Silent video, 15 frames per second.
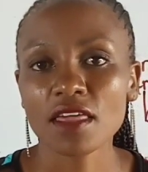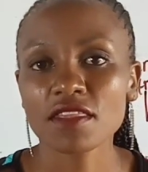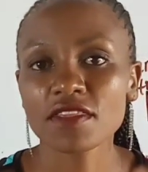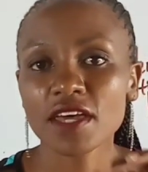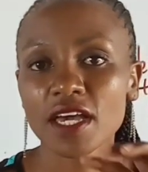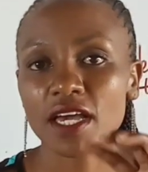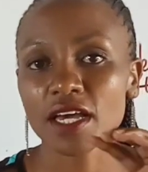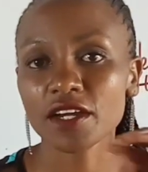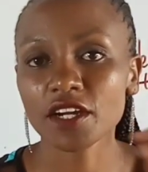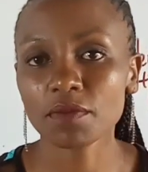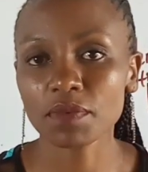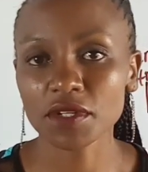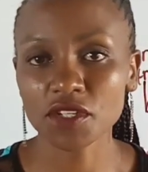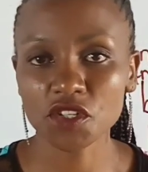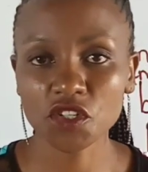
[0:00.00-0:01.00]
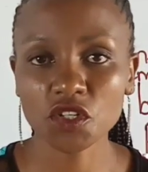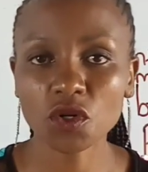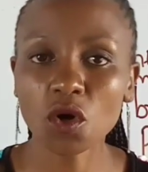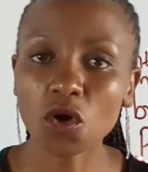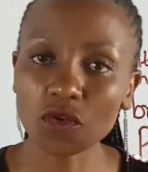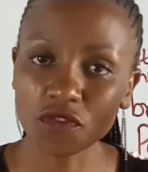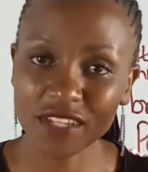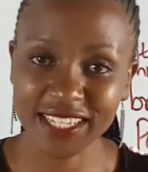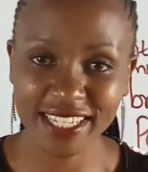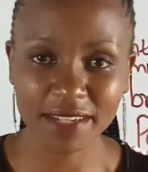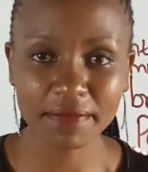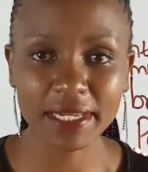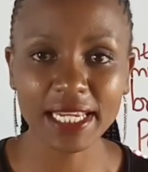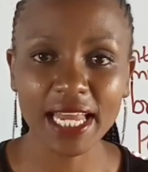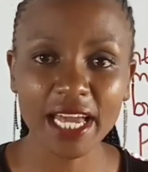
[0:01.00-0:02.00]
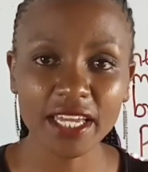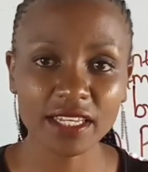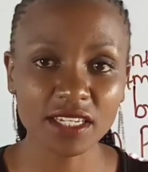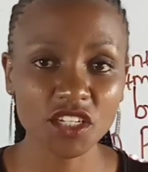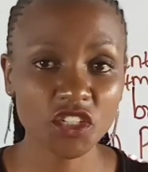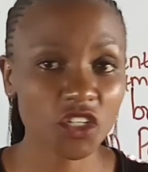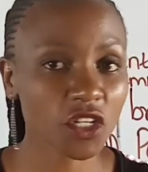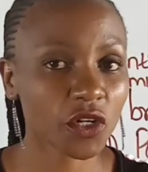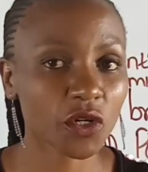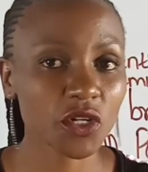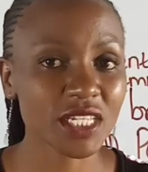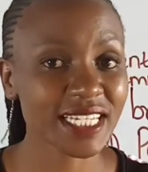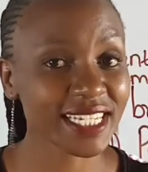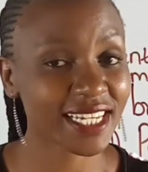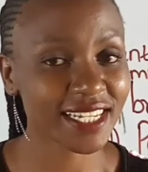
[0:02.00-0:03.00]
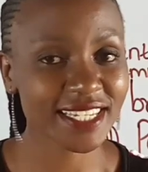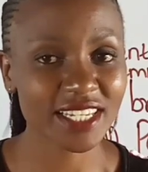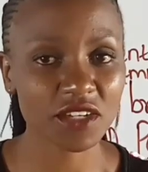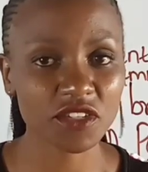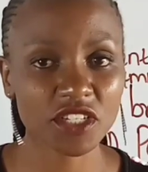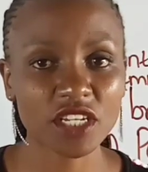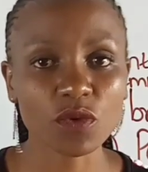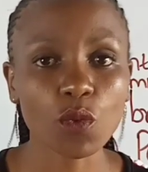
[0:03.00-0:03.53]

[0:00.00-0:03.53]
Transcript: the repetition of similar initial consonant sounds in